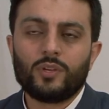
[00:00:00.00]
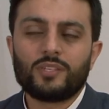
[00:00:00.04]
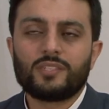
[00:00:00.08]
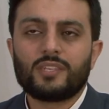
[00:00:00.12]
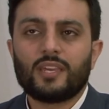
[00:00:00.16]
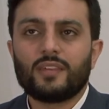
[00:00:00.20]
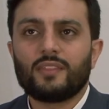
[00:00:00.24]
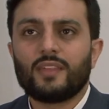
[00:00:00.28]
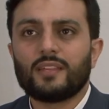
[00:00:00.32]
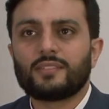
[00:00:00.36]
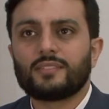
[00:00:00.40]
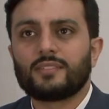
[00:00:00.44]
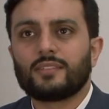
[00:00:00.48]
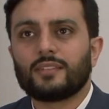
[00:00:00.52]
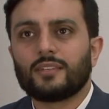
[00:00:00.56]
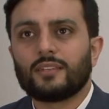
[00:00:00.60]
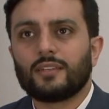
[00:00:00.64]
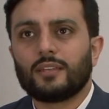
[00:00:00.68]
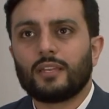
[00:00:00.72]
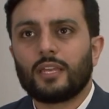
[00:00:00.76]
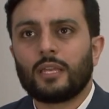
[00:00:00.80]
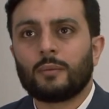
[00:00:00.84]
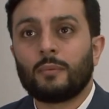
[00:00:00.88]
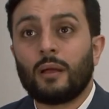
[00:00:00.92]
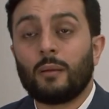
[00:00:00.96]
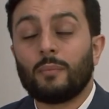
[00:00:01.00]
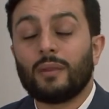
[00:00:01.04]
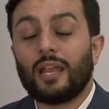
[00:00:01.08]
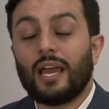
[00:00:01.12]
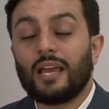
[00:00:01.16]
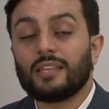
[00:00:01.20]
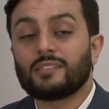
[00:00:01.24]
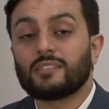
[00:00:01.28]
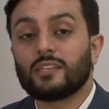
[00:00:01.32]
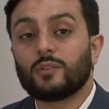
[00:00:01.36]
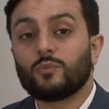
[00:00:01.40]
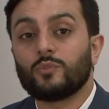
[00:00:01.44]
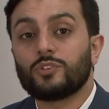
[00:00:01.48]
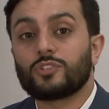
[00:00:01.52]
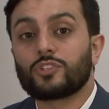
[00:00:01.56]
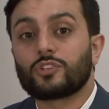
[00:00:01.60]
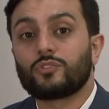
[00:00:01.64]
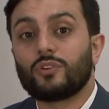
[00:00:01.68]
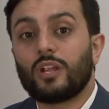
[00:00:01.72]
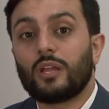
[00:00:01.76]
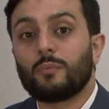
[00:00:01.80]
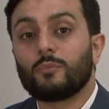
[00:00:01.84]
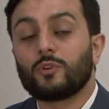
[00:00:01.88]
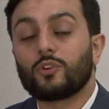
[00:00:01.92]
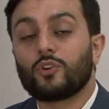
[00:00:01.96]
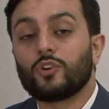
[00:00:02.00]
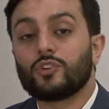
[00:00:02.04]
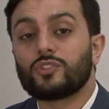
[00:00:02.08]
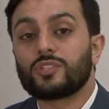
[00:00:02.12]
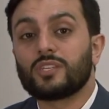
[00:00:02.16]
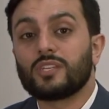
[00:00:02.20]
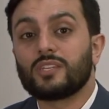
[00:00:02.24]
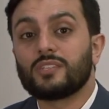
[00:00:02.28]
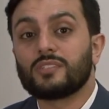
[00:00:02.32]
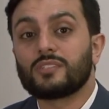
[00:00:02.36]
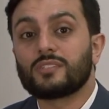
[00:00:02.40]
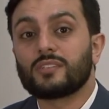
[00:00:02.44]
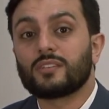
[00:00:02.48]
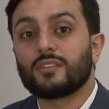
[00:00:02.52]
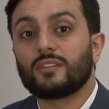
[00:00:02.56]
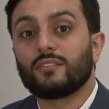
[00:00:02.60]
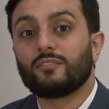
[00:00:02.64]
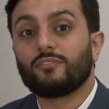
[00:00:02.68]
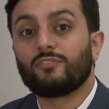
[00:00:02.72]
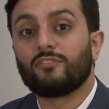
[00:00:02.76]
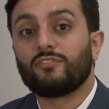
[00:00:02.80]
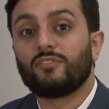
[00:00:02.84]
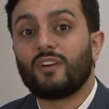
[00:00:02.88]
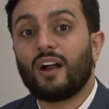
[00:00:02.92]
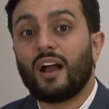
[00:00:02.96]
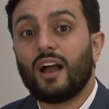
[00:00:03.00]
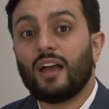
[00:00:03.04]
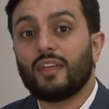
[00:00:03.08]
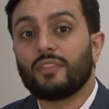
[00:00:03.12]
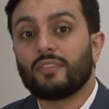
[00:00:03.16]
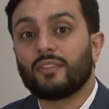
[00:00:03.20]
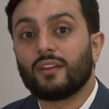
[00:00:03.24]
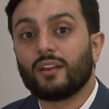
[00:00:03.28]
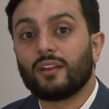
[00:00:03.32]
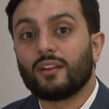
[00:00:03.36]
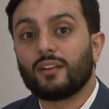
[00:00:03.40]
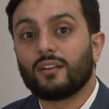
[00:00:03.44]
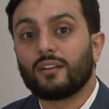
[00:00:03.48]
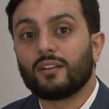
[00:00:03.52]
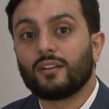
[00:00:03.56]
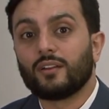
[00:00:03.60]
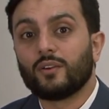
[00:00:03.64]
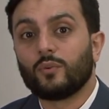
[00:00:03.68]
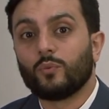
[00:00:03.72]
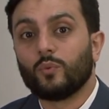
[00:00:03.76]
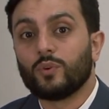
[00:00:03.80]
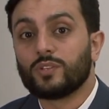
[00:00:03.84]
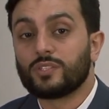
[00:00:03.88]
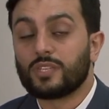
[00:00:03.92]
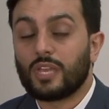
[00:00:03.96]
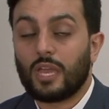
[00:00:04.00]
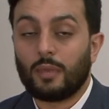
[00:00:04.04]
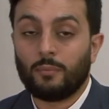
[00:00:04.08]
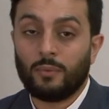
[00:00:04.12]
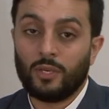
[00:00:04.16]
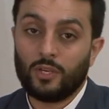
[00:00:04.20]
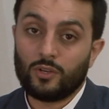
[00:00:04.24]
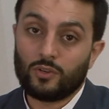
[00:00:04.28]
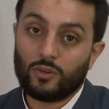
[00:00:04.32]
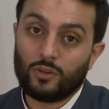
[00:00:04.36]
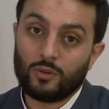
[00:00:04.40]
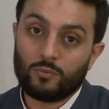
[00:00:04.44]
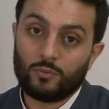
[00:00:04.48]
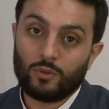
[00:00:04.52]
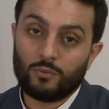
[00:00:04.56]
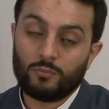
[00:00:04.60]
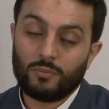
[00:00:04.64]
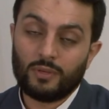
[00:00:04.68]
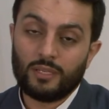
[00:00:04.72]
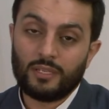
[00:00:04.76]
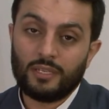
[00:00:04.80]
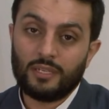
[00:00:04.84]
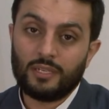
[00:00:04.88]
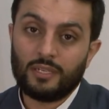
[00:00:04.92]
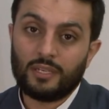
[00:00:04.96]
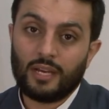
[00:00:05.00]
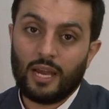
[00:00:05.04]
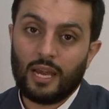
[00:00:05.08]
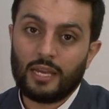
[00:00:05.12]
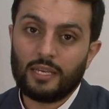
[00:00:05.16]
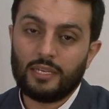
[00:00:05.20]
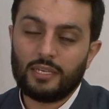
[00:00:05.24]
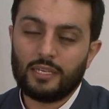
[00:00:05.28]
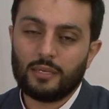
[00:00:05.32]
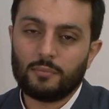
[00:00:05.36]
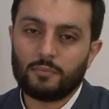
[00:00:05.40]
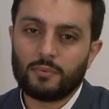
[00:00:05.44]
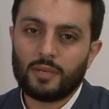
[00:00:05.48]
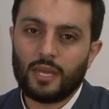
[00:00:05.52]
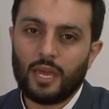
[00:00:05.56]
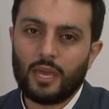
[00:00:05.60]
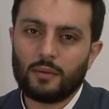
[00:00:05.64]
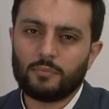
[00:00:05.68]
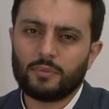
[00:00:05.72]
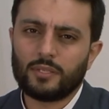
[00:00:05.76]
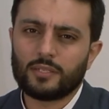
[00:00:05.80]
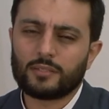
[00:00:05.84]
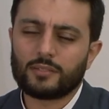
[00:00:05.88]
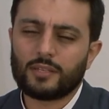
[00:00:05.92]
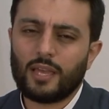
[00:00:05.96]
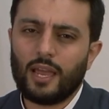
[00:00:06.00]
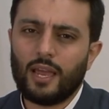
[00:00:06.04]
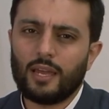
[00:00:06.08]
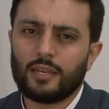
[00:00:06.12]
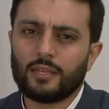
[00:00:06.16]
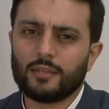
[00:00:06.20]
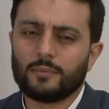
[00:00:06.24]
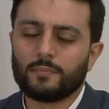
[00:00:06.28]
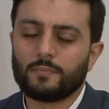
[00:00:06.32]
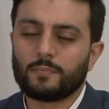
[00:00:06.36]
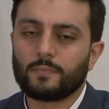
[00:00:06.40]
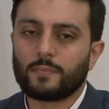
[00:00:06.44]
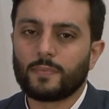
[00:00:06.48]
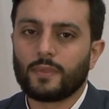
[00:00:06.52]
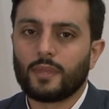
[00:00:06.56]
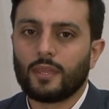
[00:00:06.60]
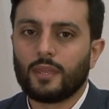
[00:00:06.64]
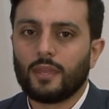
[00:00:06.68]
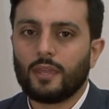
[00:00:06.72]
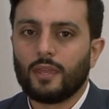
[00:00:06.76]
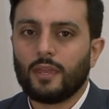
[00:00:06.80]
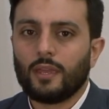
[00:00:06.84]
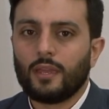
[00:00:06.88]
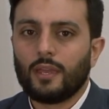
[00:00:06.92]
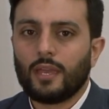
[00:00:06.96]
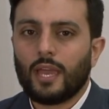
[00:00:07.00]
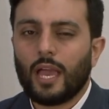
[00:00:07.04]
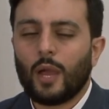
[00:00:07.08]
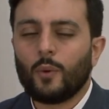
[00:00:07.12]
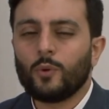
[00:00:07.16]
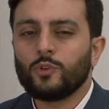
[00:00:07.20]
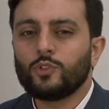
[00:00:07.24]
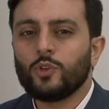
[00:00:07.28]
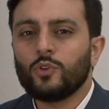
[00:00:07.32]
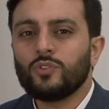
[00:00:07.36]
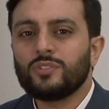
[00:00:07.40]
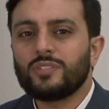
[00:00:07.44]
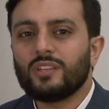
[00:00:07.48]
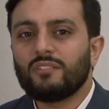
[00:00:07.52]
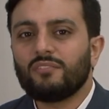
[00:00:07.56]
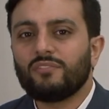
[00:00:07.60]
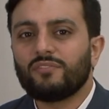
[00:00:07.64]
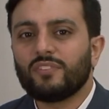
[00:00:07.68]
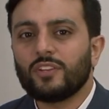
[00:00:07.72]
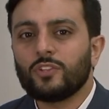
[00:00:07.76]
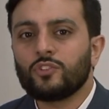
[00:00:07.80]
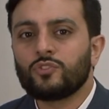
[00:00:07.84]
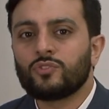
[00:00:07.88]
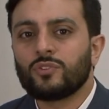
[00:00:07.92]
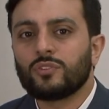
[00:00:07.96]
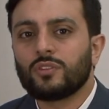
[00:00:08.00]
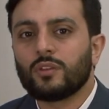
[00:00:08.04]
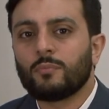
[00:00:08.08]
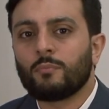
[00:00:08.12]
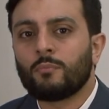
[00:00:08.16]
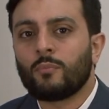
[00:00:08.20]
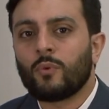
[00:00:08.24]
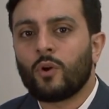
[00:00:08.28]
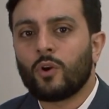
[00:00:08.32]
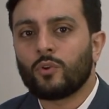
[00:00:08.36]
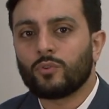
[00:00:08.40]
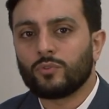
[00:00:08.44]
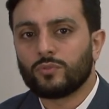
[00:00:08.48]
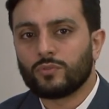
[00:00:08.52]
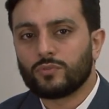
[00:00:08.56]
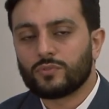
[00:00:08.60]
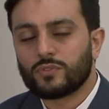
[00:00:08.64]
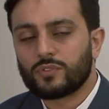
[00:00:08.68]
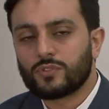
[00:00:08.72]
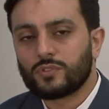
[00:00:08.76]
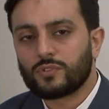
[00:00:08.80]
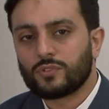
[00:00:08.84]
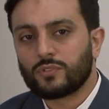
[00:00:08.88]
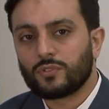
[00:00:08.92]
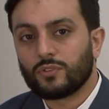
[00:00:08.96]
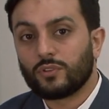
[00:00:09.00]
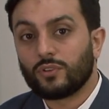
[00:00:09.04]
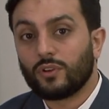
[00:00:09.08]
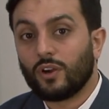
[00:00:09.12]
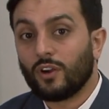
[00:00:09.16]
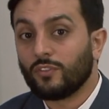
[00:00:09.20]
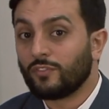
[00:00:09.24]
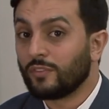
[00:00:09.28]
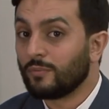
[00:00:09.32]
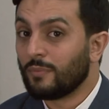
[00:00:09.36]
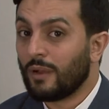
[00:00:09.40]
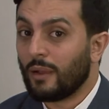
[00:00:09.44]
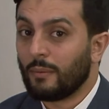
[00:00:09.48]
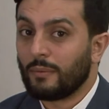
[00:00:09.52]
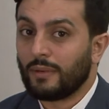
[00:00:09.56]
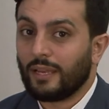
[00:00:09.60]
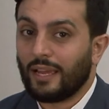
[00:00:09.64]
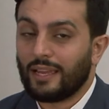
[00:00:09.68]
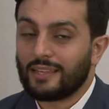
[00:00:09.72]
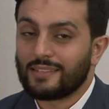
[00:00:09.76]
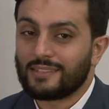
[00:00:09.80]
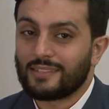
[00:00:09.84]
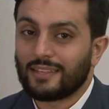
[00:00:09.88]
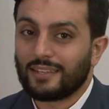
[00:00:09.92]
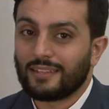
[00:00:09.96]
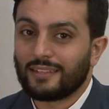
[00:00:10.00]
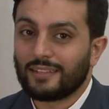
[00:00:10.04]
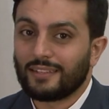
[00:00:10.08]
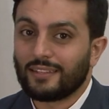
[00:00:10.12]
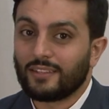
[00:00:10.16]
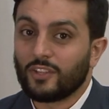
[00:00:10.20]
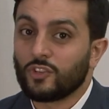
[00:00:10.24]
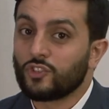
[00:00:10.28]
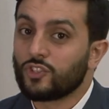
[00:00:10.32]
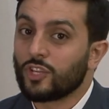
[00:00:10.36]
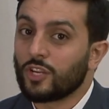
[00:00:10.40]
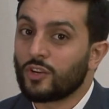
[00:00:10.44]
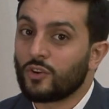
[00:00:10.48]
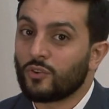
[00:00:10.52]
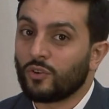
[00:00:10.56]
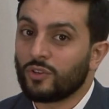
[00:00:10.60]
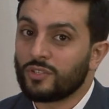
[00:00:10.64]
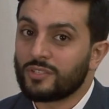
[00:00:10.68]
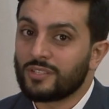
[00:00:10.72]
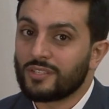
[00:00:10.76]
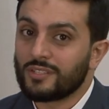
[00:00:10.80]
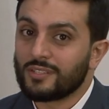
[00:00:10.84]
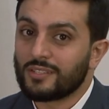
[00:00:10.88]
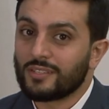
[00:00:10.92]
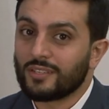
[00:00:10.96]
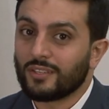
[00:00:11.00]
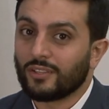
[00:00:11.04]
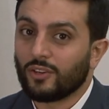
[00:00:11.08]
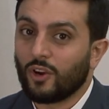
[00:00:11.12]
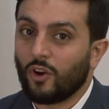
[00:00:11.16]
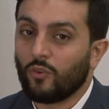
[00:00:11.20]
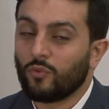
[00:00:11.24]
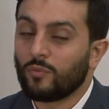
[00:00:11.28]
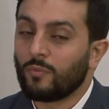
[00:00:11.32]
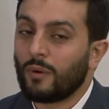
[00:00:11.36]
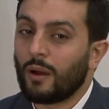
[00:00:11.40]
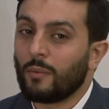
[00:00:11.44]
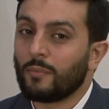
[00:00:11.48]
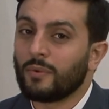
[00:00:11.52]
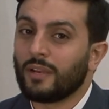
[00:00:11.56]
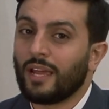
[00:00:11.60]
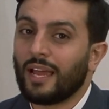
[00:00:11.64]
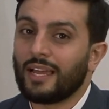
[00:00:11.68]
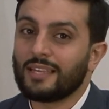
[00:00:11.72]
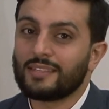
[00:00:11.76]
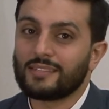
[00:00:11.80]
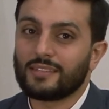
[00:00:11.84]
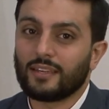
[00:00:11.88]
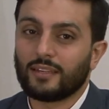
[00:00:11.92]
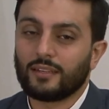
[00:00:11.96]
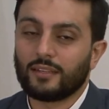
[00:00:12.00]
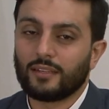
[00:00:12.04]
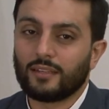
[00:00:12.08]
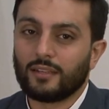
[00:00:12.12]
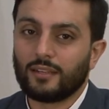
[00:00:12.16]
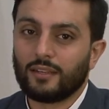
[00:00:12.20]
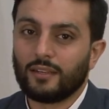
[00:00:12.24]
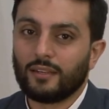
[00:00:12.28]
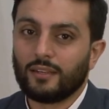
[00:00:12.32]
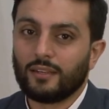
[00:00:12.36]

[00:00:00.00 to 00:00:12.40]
We say that Imam al-Hasan was great because his father was Amir al-Mu'mineen, Ali ibn Abi Talib. And we don't delve into the morals of Imam al-Hasan, the generosity of Imam al-Hasan,